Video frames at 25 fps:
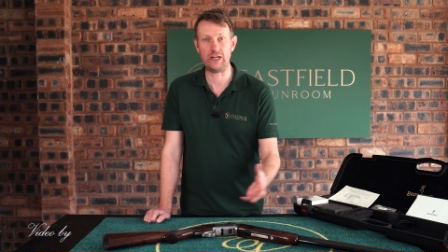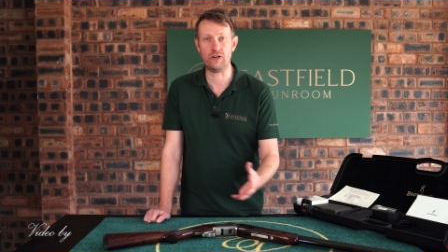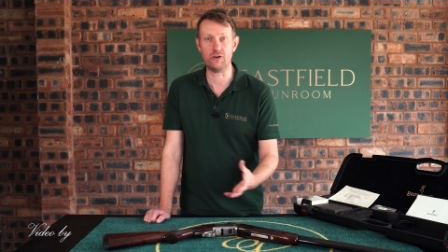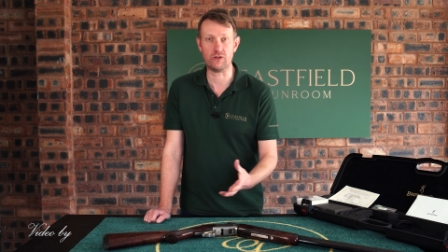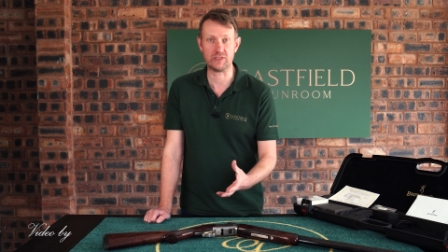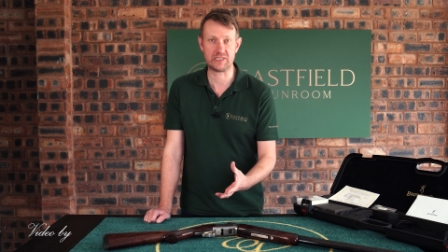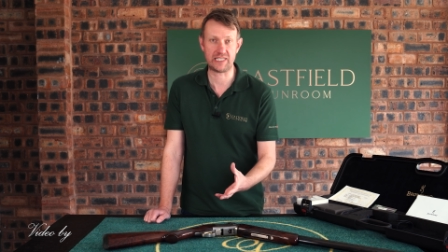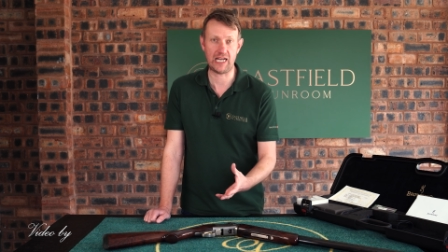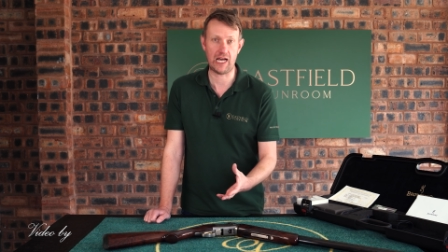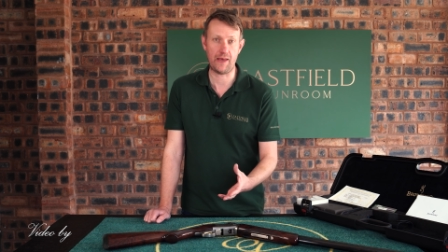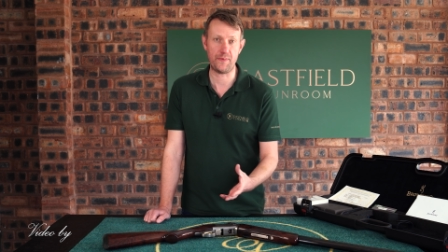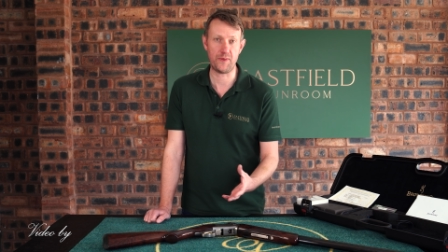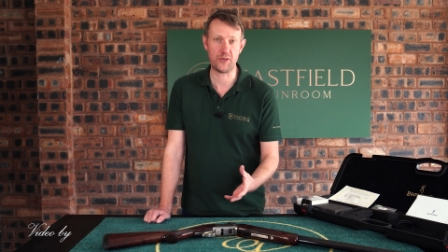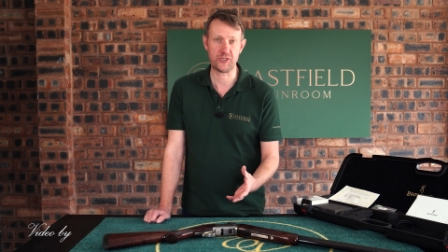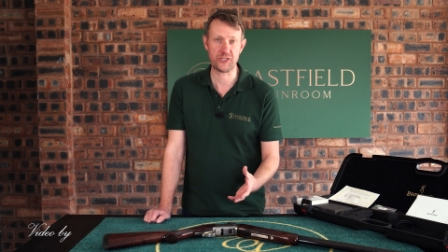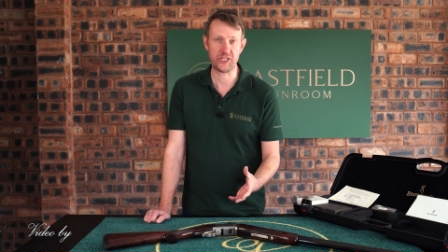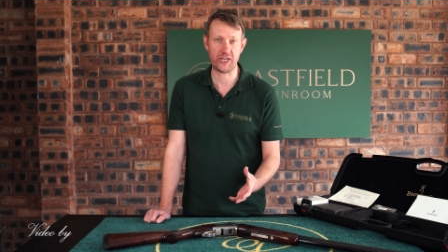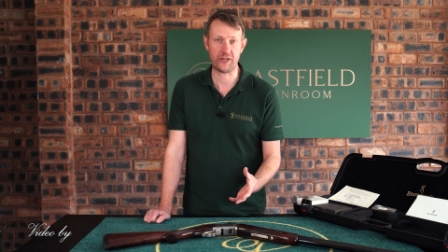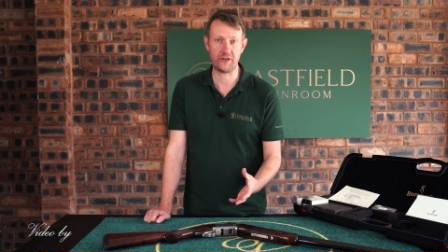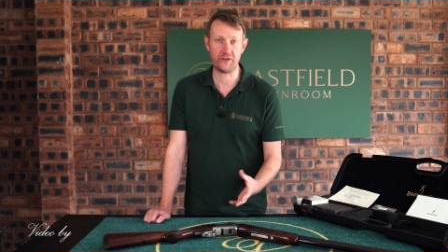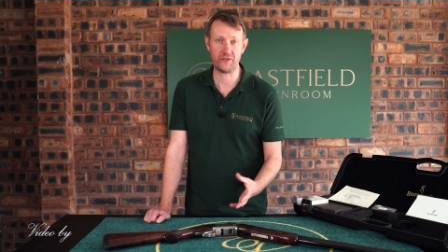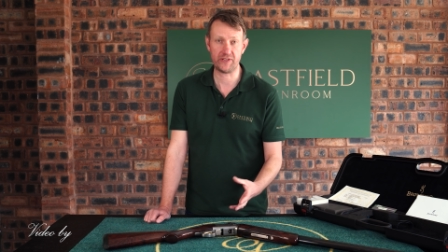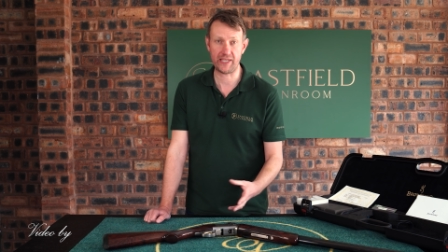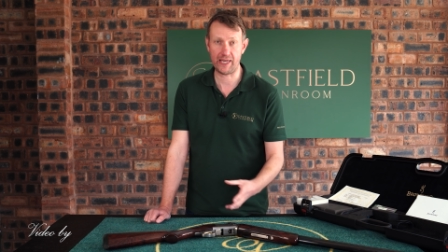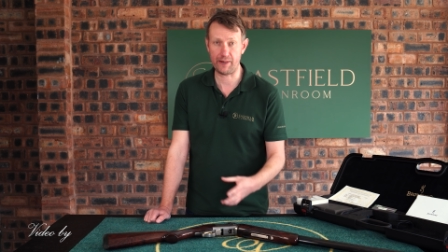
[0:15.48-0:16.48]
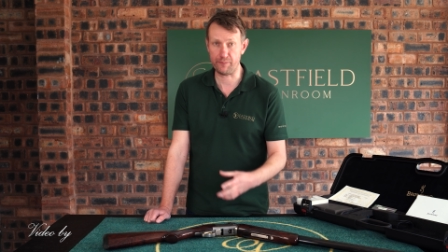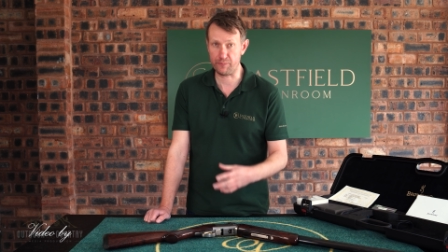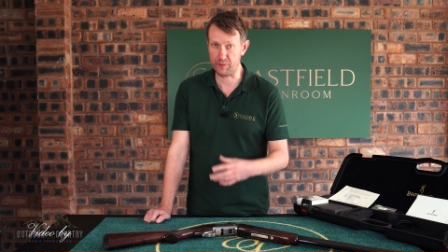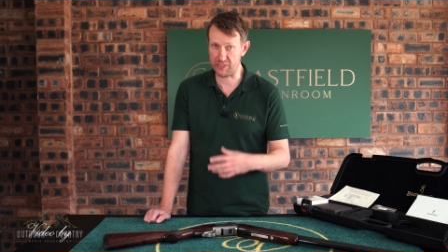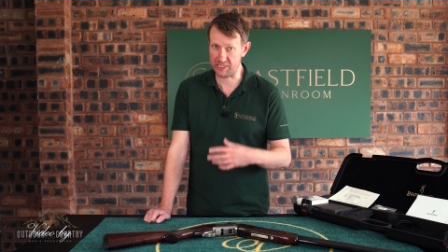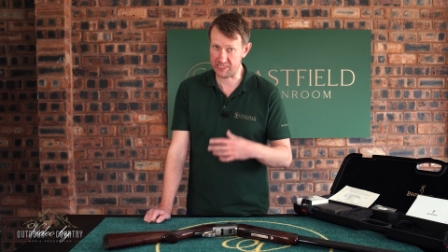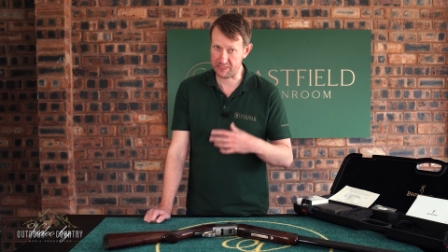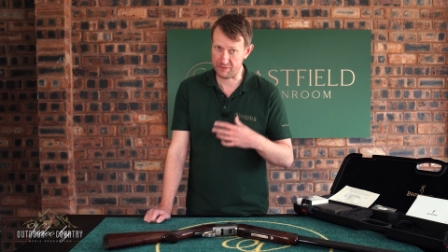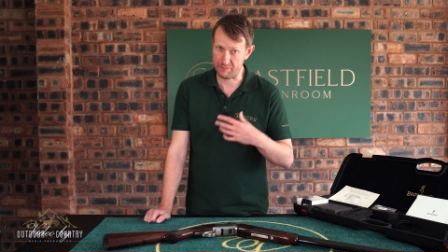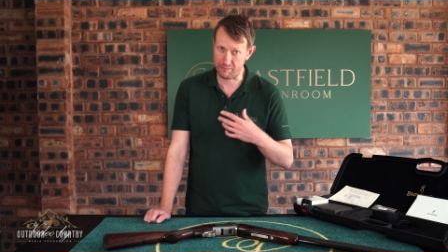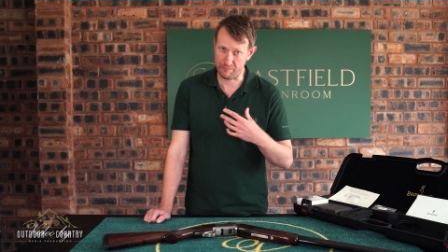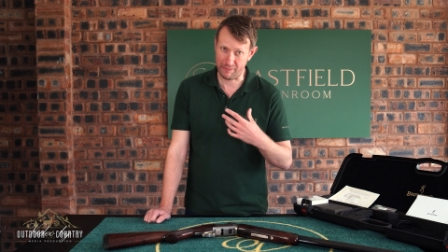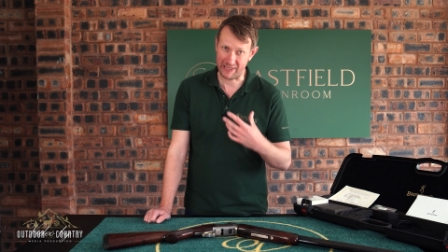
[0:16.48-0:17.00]
looked at on the channel yet, but
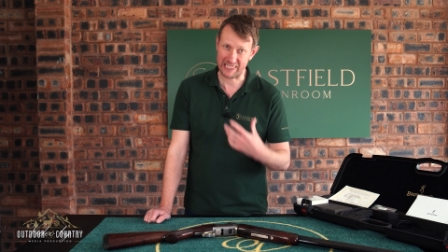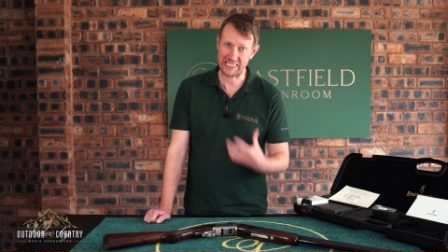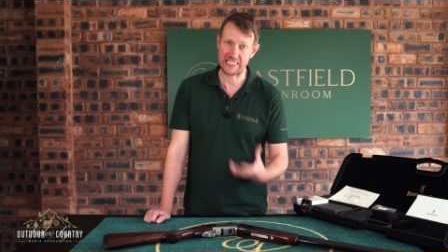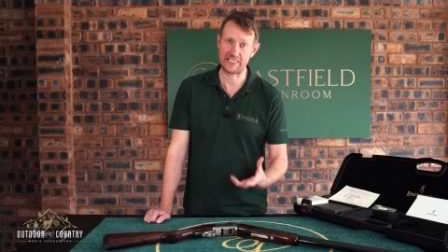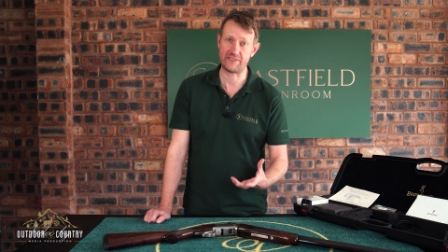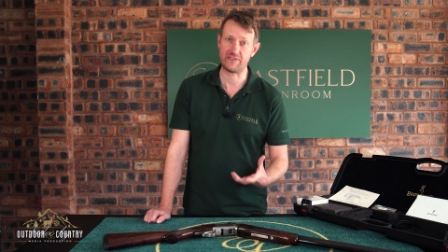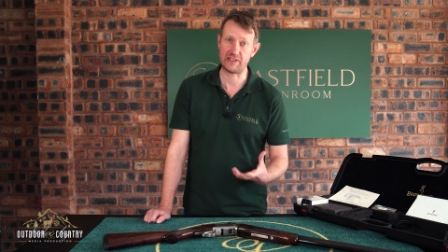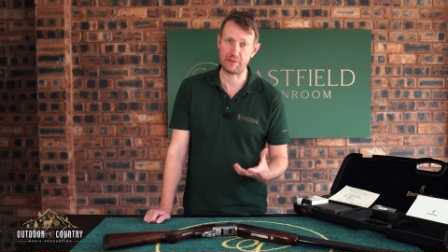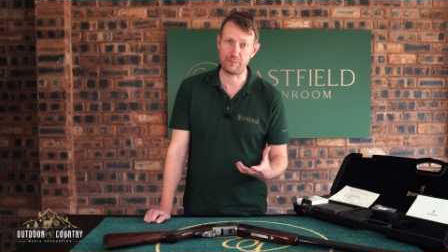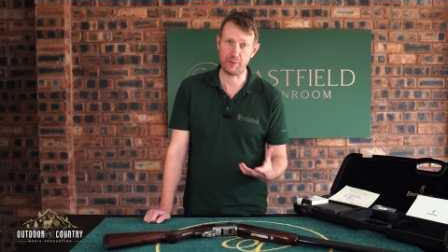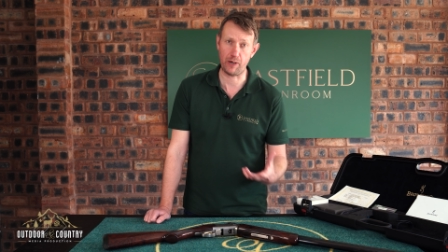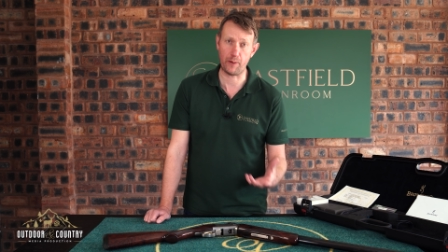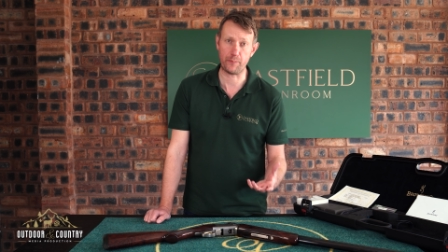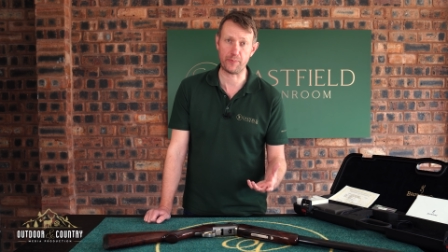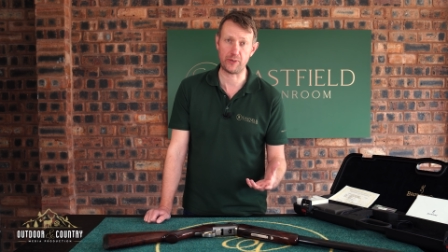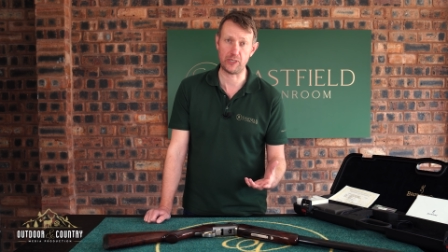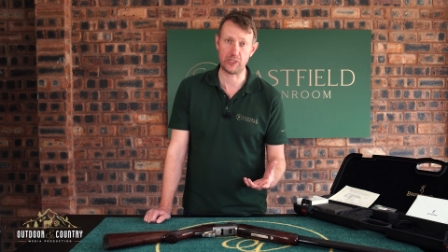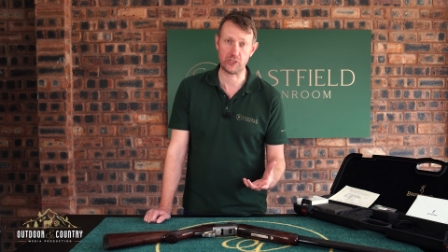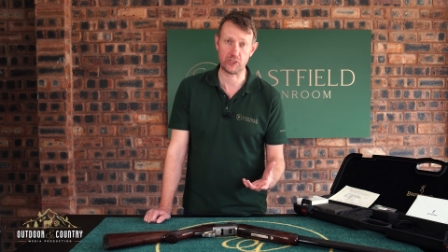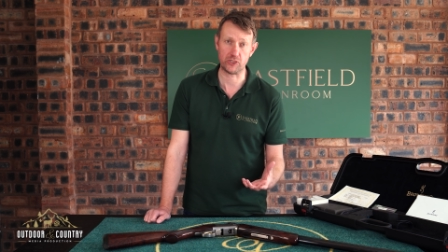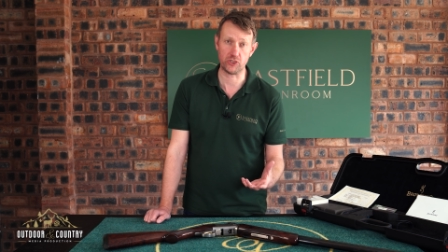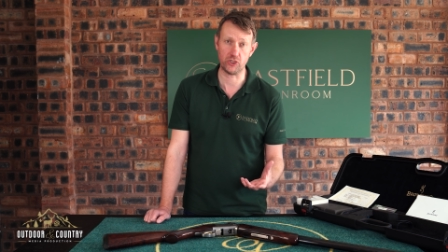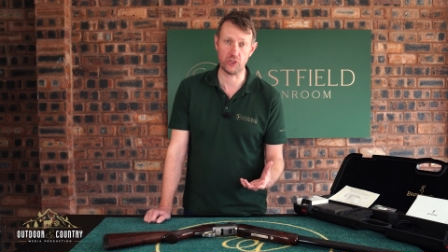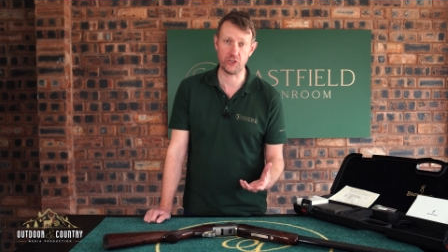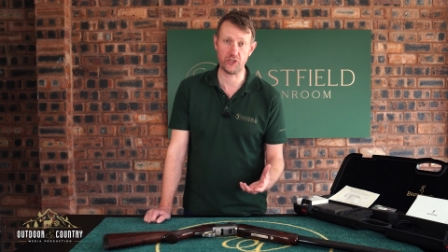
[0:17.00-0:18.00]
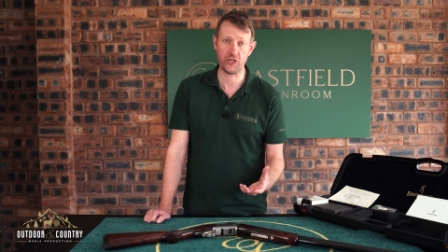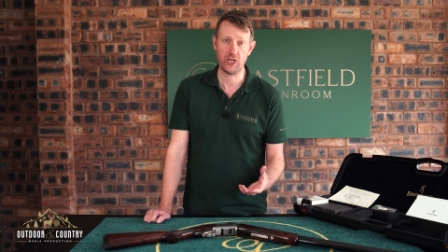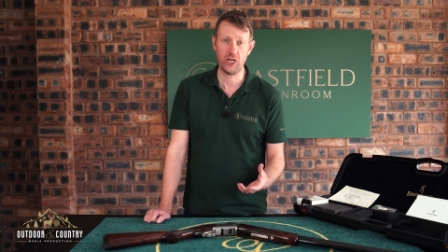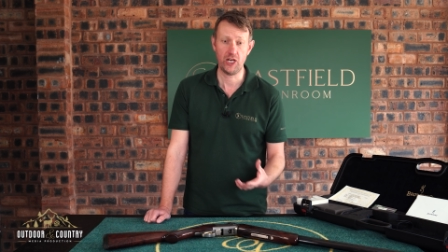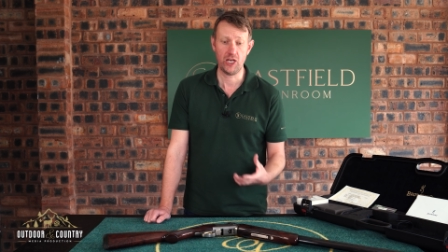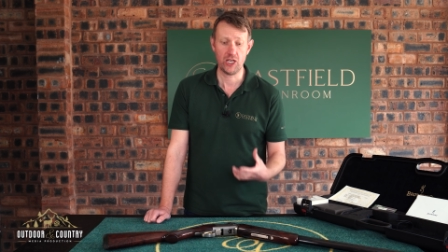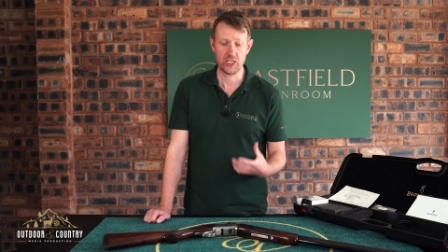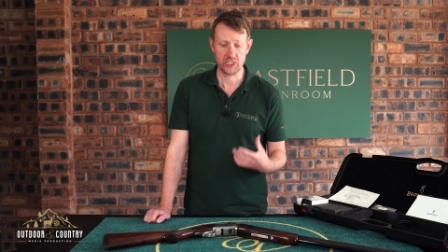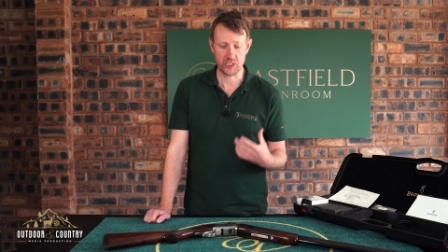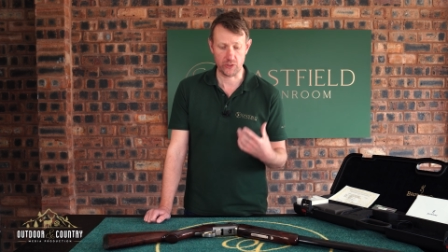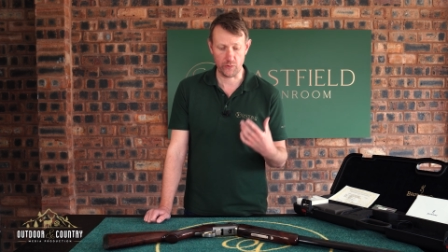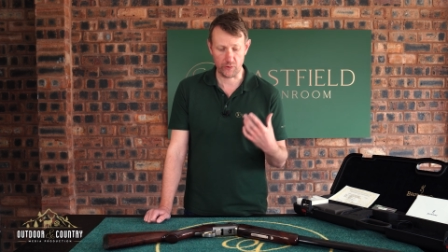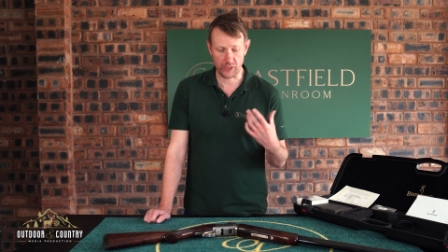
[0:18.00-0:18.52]
it's a massively popular gun.
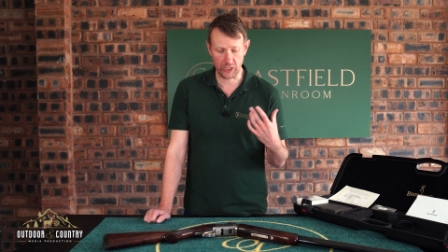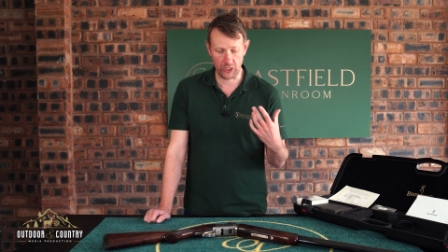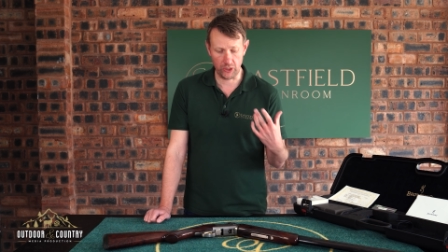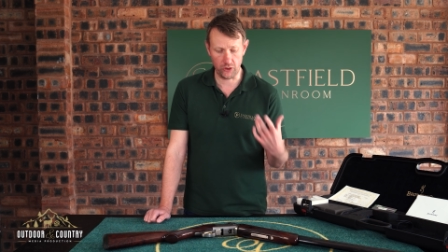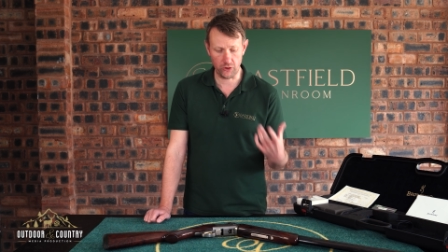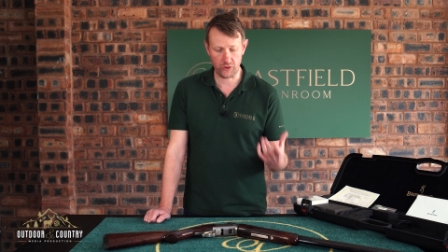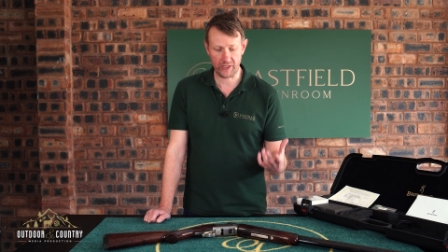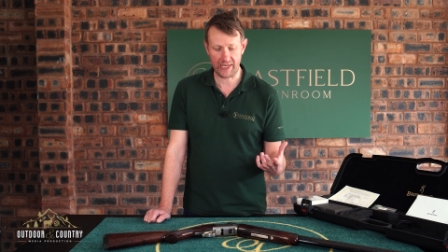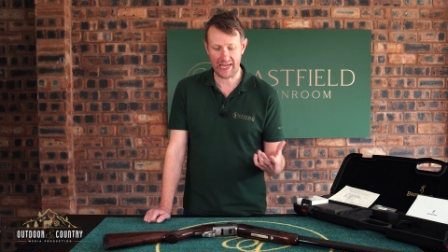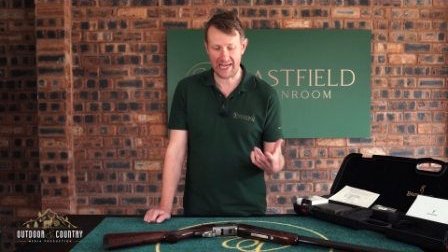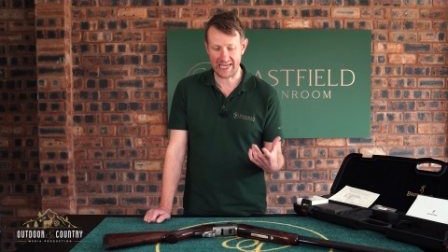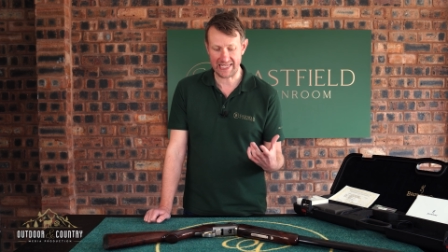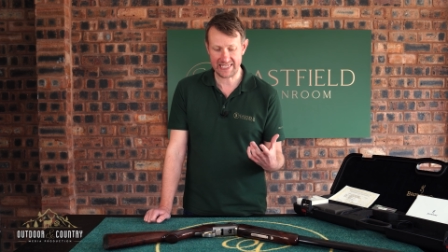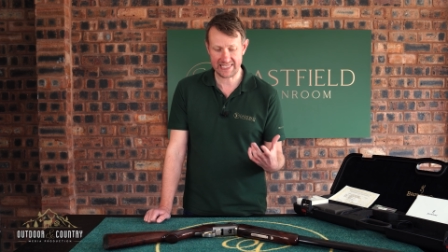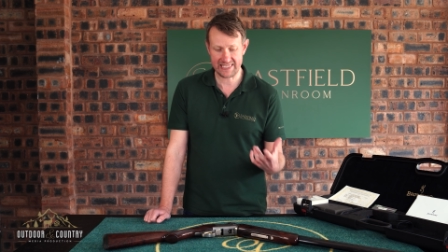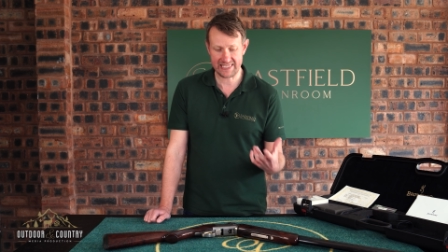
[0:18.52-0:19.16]
So we're going to look at a